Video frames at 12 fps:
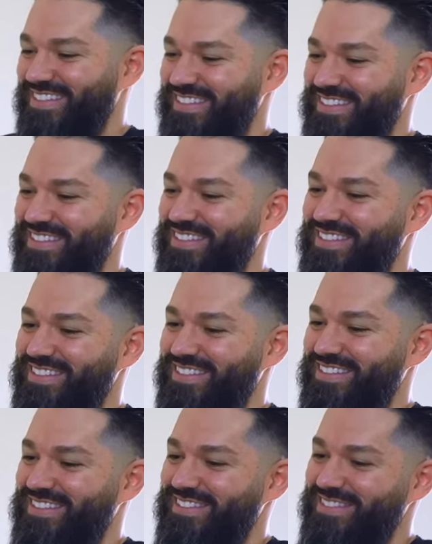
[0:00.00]
Ow!
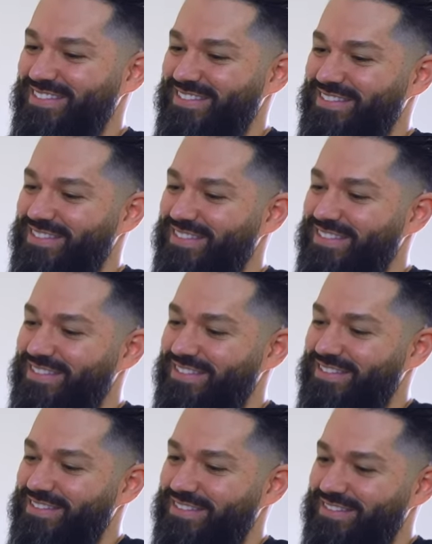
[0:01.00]

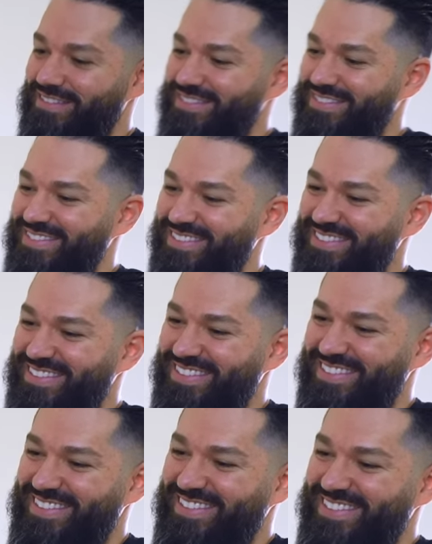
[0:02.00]
God, I
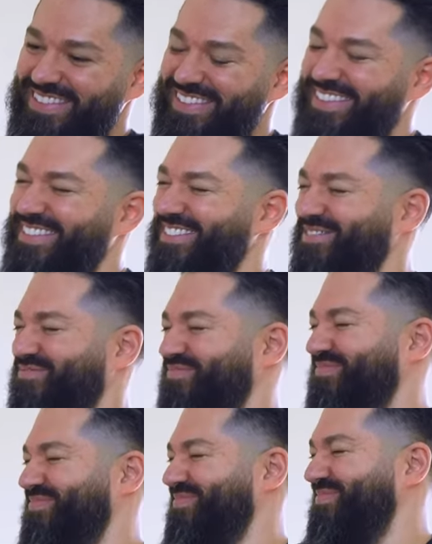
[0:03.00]
don't like this at
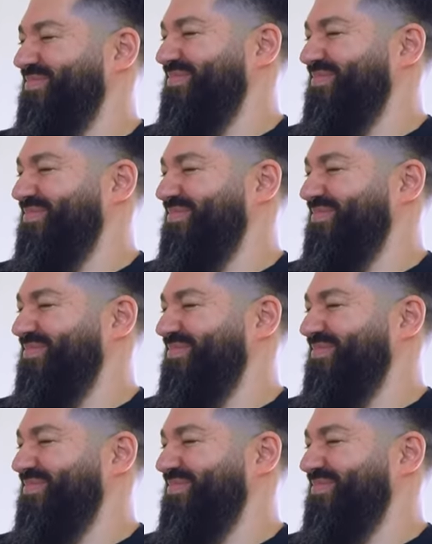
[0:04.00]
all.